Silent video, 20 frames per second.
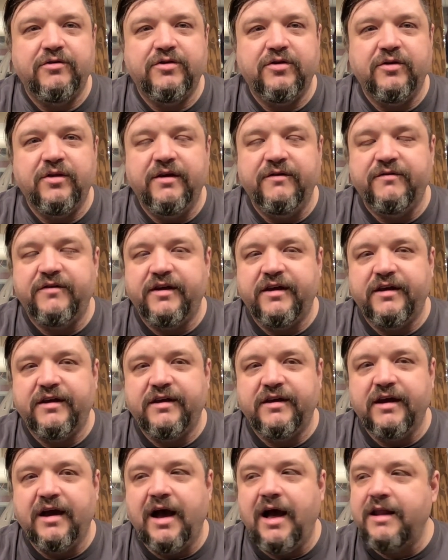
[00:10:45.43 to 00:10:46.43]
so they've
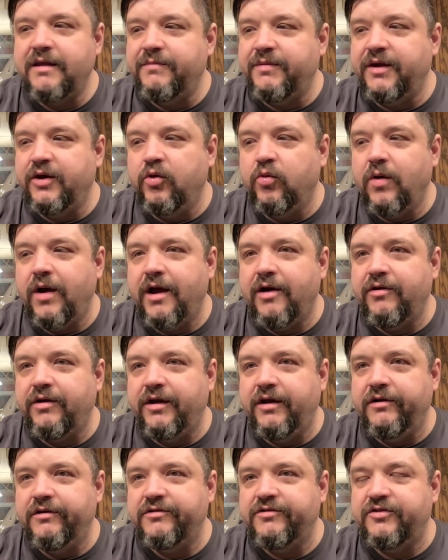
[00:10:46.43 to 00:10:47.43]
gotta be
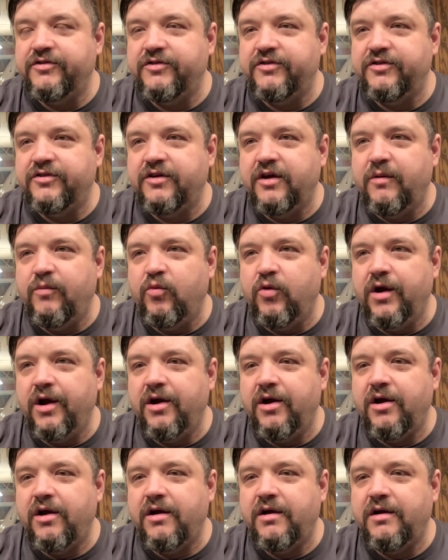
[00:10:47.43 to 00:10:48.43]
around here
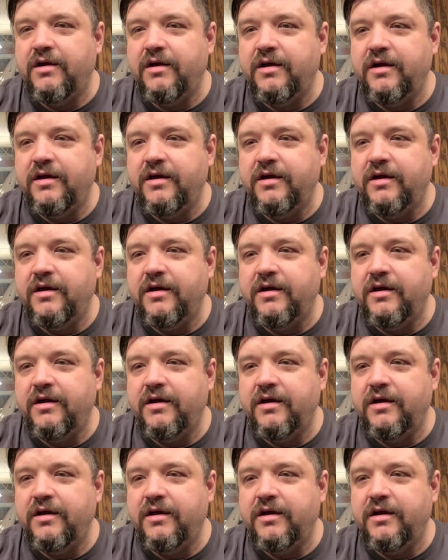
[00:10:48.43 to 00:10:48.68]
somewhere.